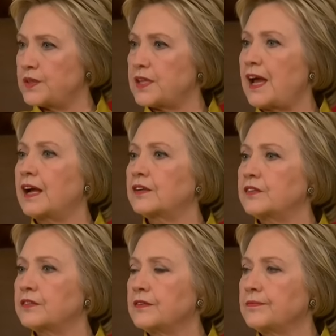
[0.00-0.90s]
does
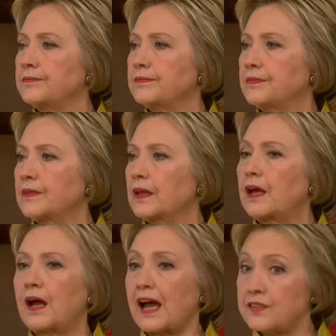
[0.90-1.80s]
not know what is on
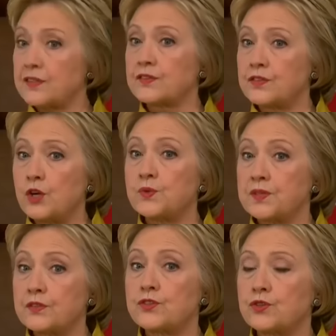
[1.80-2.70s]
that computer
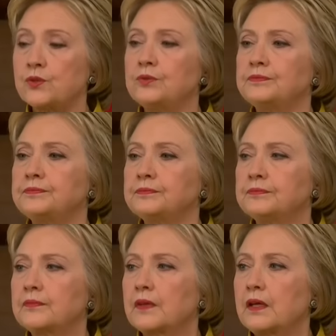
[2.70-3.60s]
and she does not
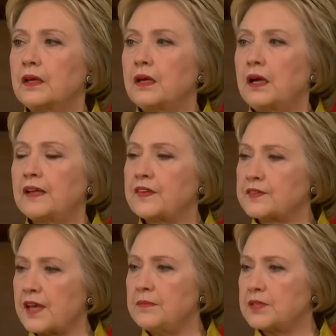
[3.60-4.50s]
know with
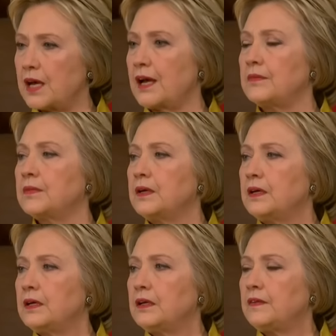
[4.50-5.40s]
what Huma
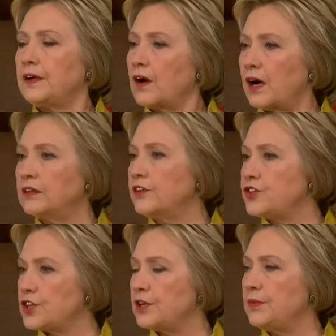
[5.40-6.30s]
and
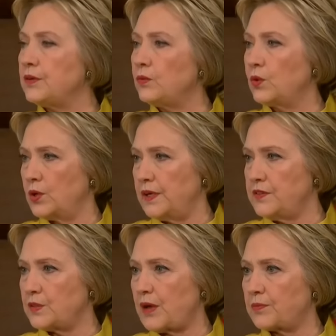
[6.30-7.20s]
Anthony did
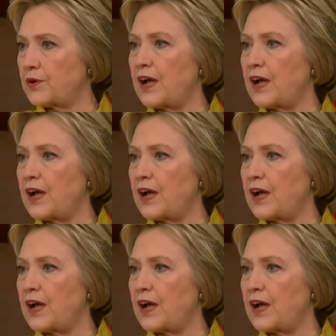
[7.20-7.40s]
with those